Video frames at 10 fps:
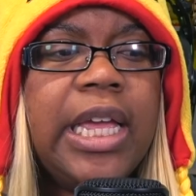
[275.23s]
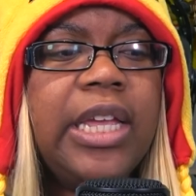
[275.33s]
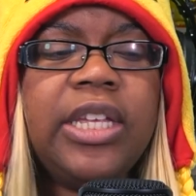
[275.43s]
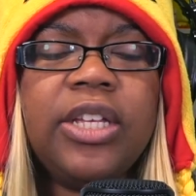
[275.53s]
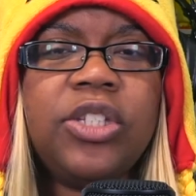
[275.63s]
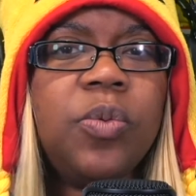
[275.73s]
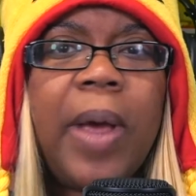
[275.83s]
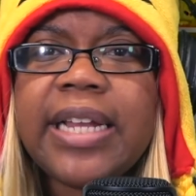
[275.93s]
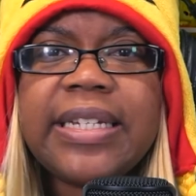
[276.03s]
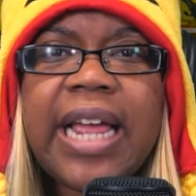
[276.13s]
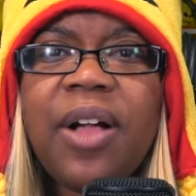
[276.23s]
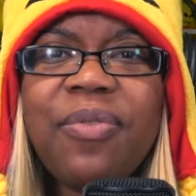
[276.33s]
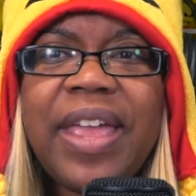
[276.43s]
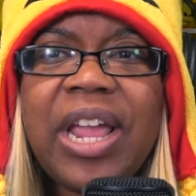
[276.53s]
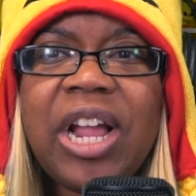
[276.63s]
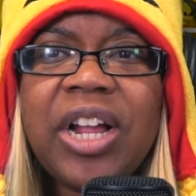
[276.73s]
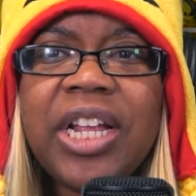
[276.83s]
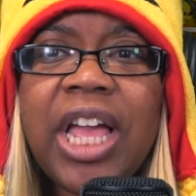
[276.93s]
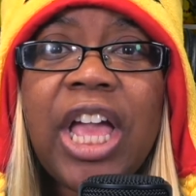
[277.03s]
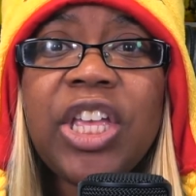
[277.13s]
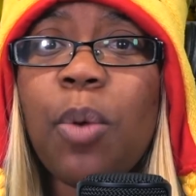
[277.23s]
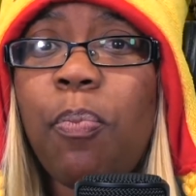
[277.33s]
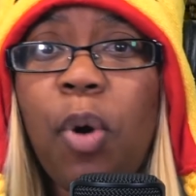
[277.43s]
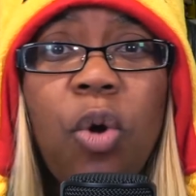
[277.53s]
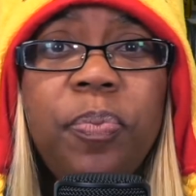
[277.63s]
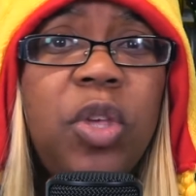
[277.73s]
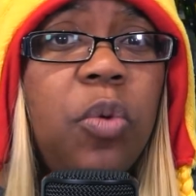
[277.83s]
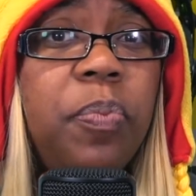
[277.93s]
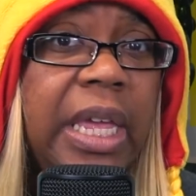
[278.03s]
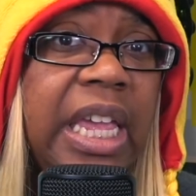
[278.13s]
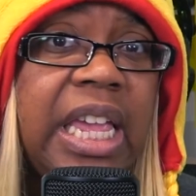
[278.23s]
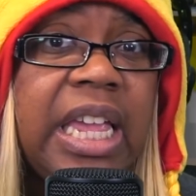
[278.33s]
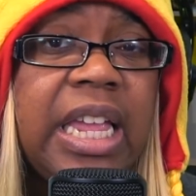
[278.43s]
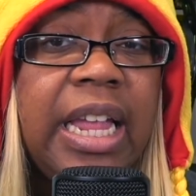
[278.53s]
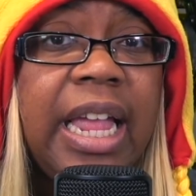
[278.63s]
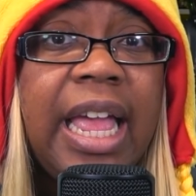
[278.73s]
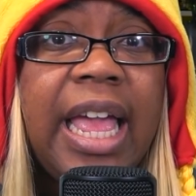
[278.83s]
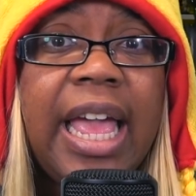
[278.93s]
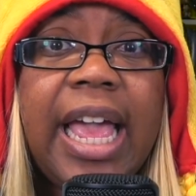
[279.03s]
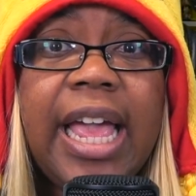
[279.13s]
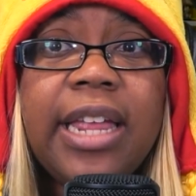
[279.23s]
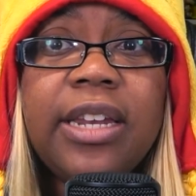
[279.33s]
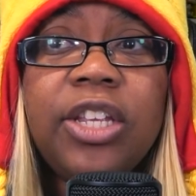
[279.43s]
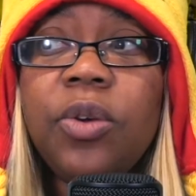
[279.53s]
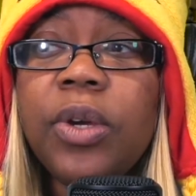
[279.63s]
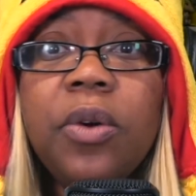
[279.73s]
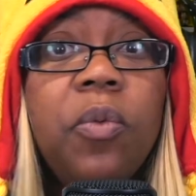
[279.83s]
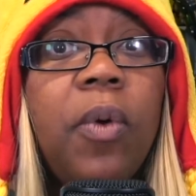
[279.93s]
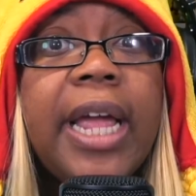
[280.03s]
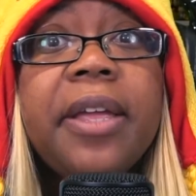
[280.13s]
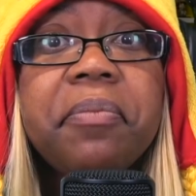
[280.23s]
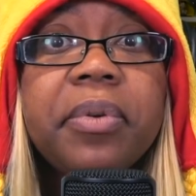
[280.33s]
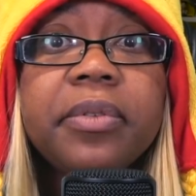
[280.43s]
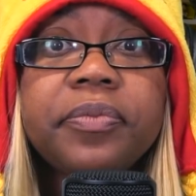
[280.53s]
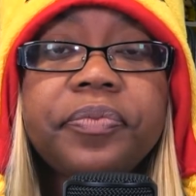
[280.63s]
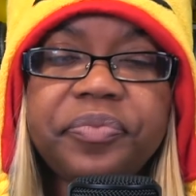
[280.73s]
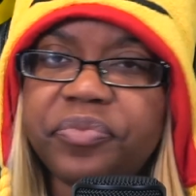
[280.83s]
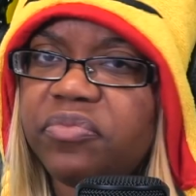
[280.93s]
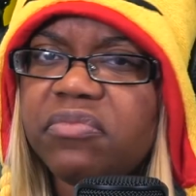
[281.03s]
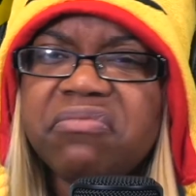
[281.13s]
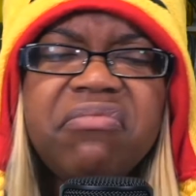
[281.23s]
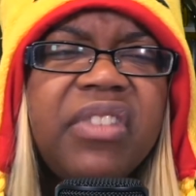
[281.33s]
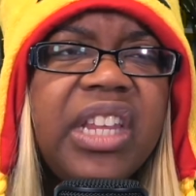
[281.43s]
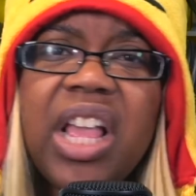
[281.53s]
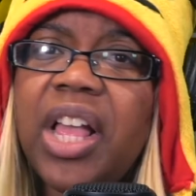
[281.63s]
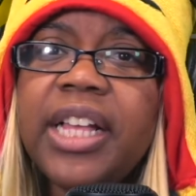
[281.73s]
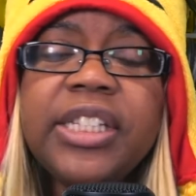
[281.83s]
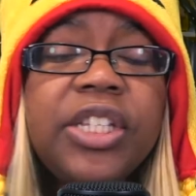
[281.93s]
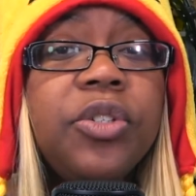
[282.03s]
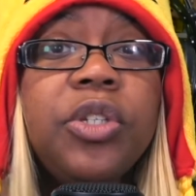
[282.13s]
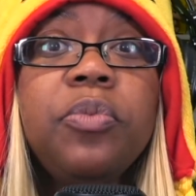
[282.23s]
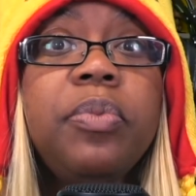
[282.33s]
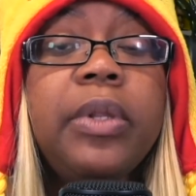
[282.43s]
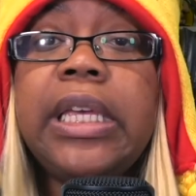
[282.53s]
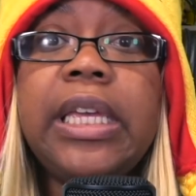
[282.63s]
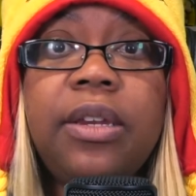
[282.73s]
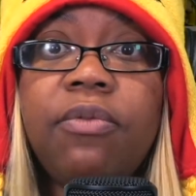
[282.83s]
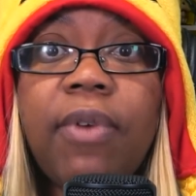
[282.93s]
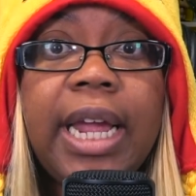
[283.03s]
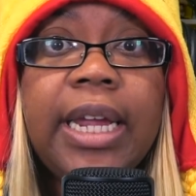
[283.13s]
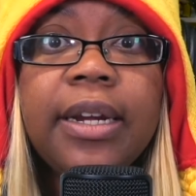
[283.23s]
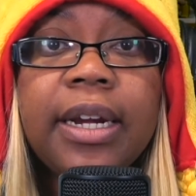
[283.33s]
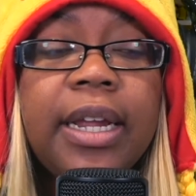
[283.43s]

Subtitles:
you sweat down there, you poop, you pee, and you can wipe until you bleed, right?